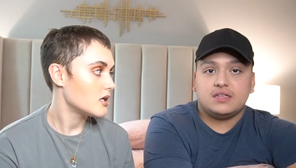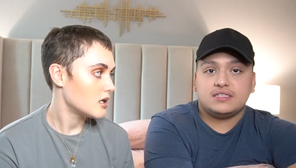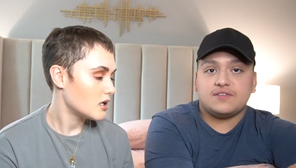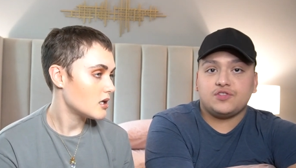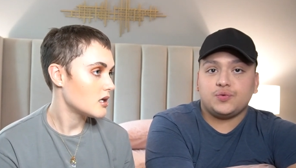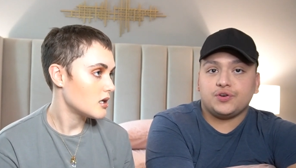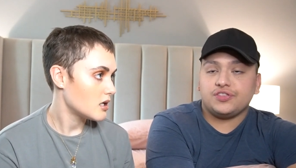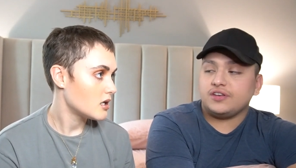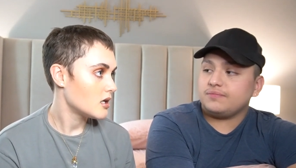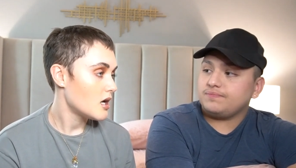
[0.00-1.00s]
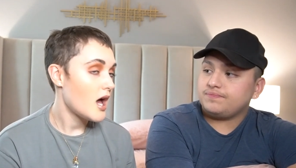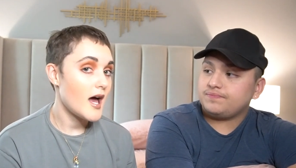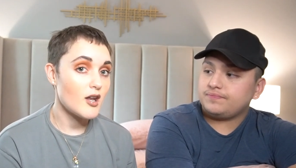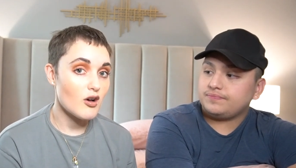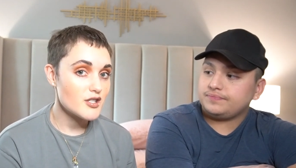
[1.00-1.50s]
Speaker 1: Definitely worth it.
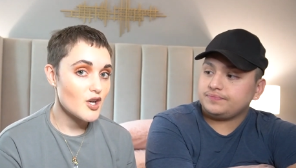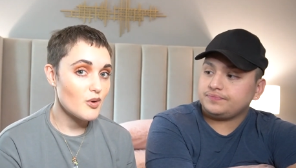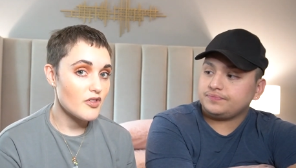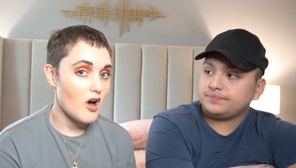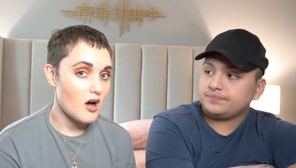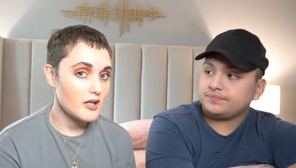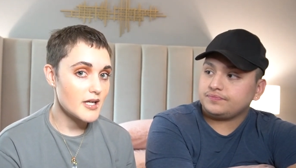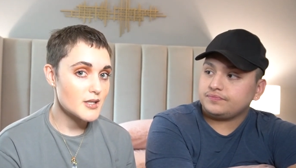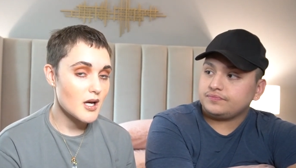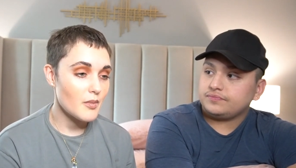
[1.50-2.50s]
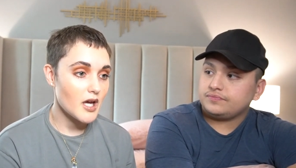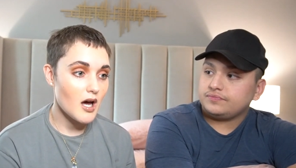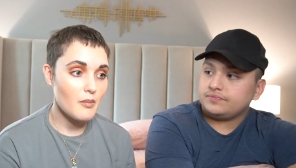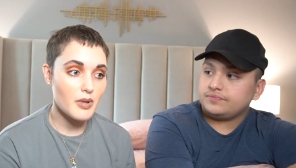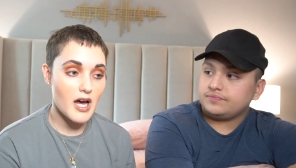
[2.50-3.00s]
Speaker 2: And also with the holidays coming
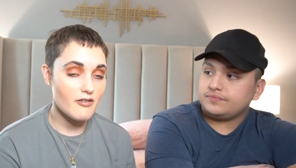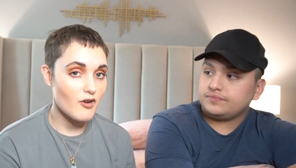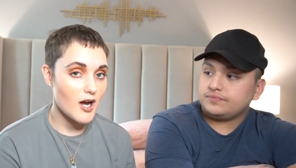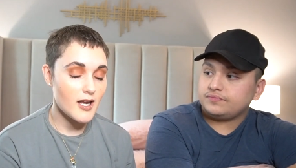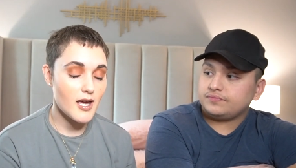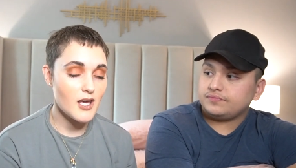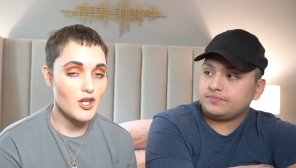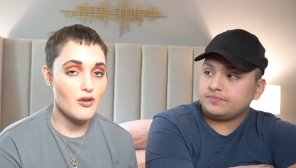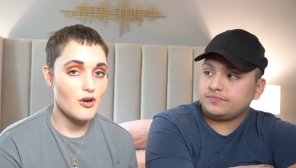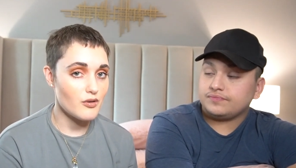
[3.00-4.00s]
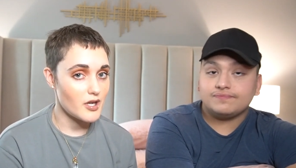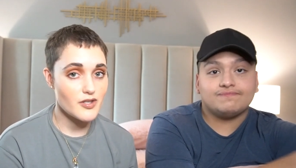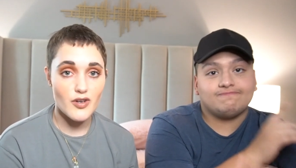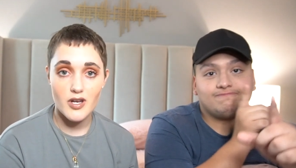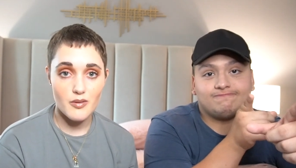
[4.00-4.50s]
up, Black Friday, you know,
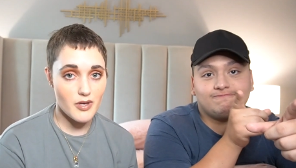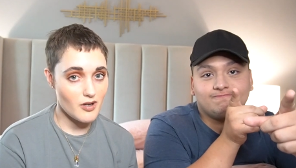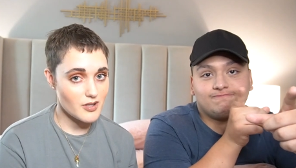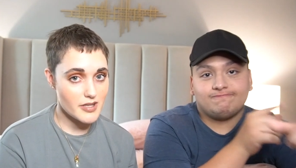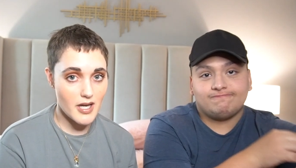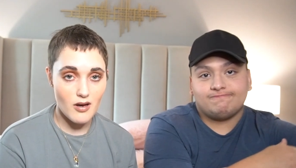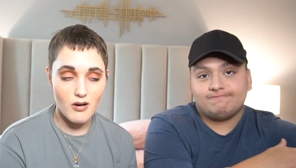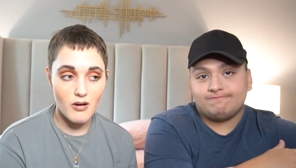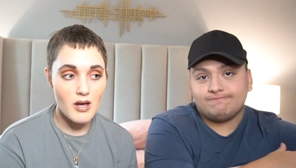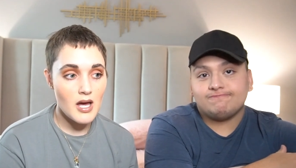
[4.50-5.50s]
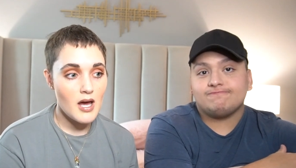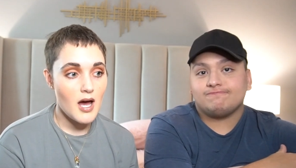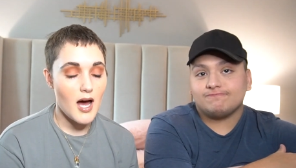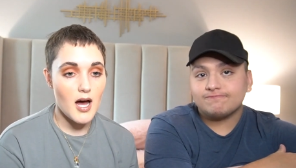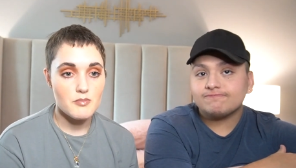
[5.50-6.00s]
things are going to be on sale.
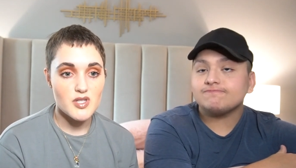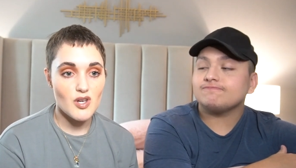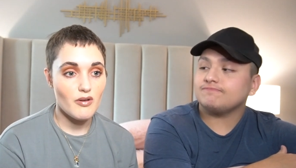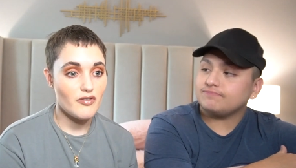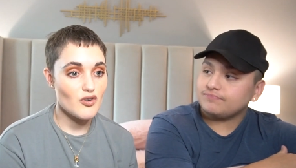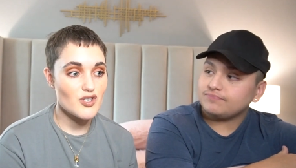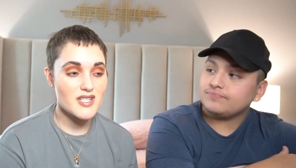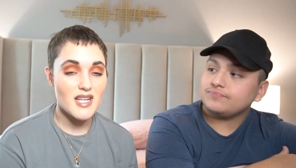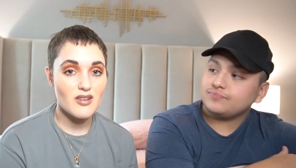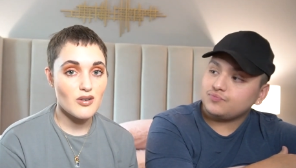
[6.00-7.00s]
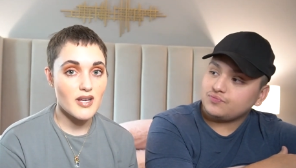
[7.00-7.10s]
Um, so if you're just a little